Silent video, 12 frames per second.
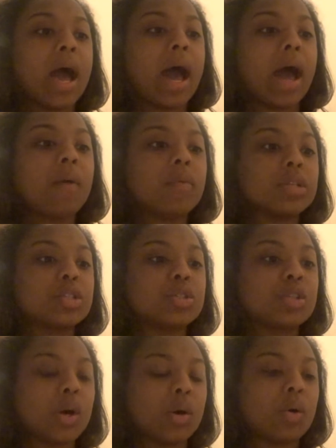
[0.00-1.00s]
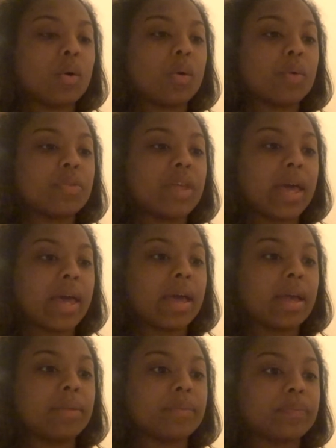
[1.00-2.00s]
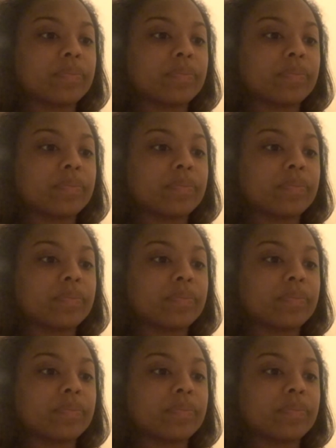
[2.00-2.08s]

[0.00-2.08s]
I was told that